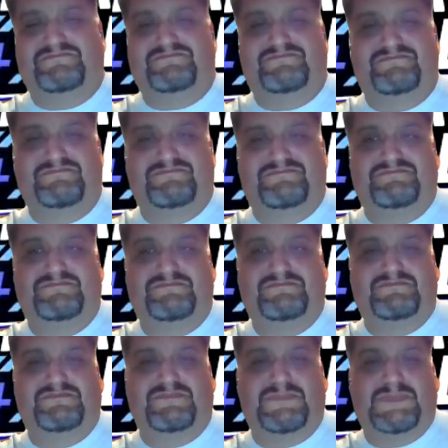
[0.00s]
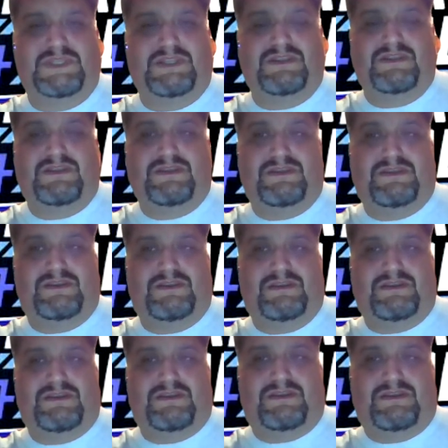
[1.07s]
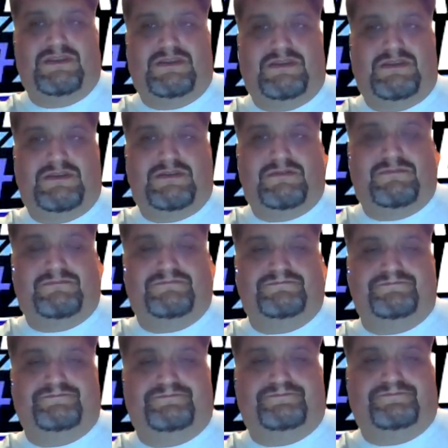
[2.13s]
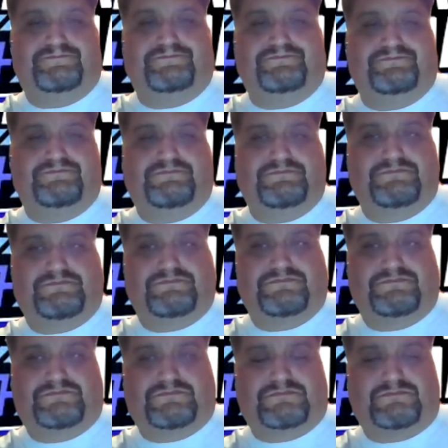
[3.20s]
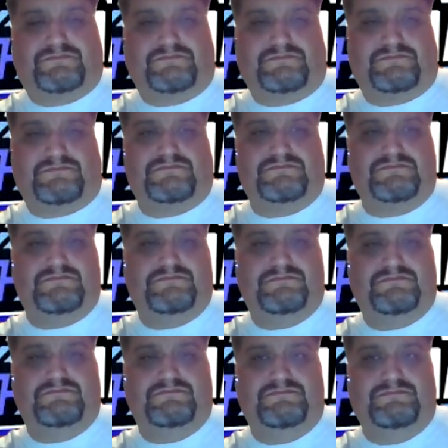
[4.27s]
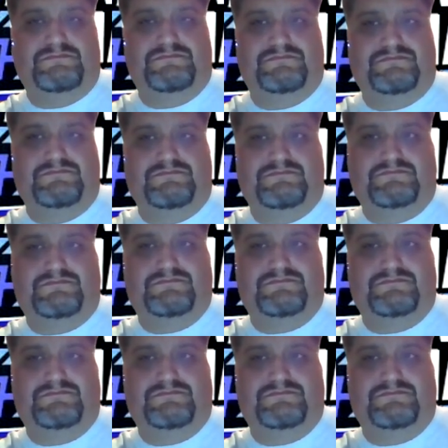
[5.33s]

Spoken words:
No words are spoken by the person on screen.